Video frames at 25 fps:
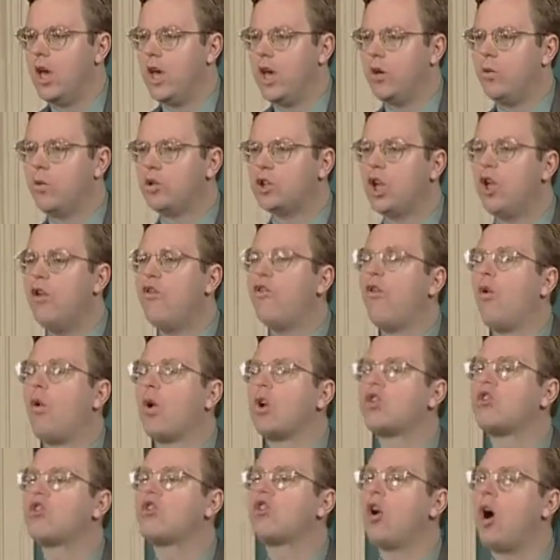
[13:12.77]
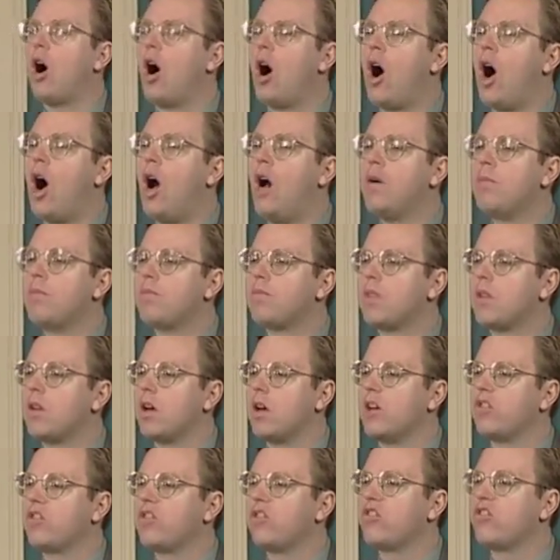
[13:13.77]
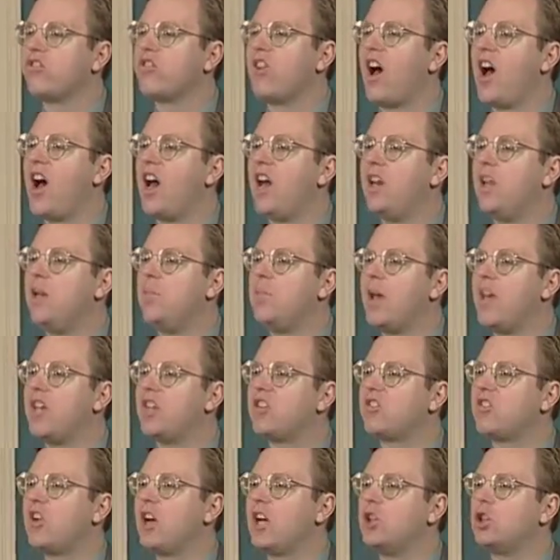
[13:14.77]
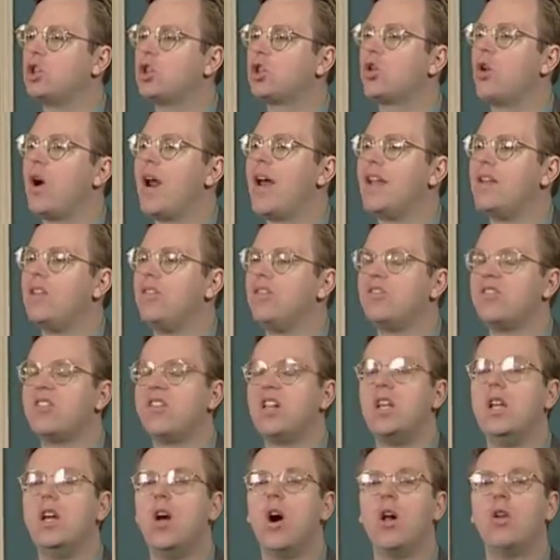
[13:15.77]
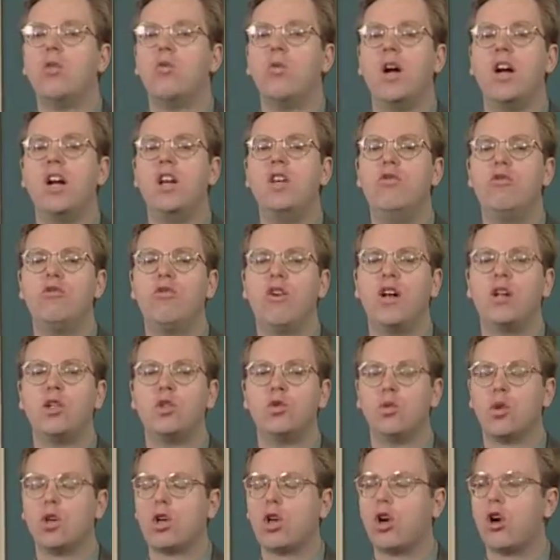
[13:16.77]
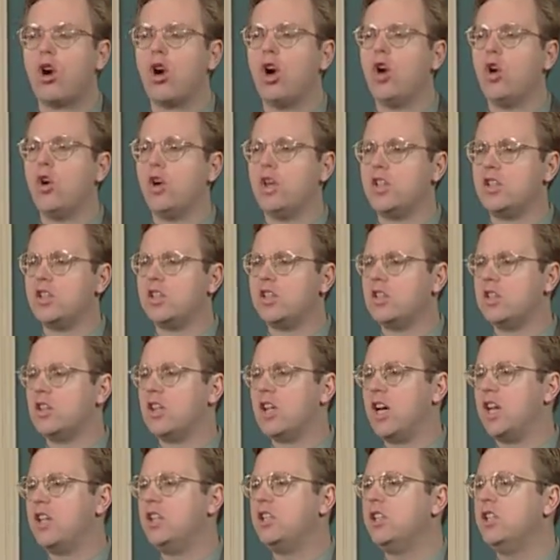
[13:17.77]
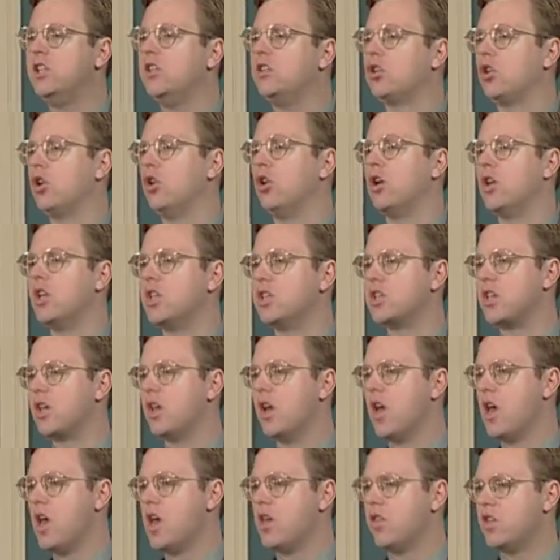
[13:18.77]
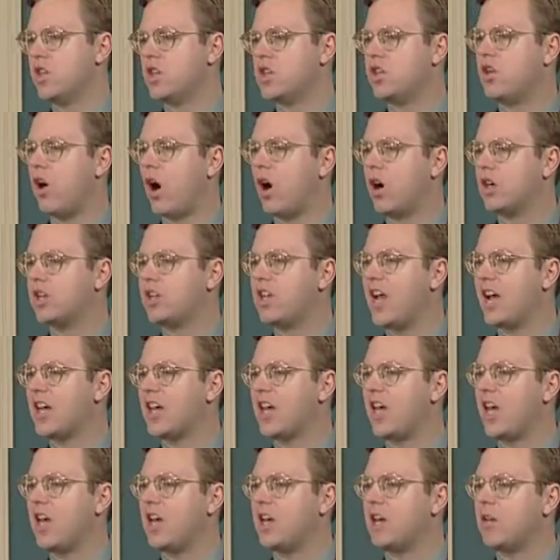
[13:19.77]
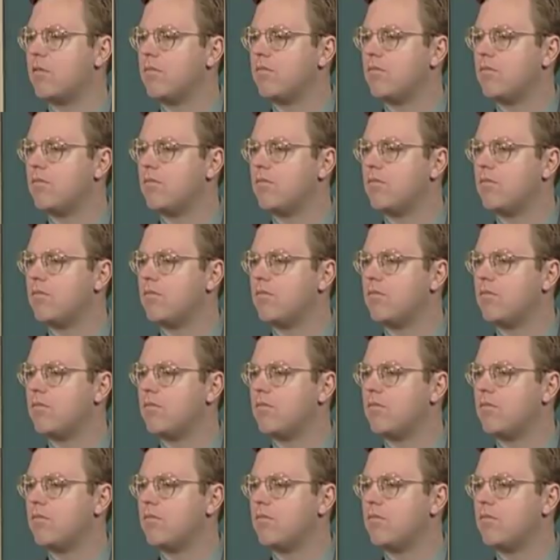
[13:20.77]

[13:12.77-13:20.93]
in which he foresaw a society based on trends that he already felt were current in the 1930s, this dark decade.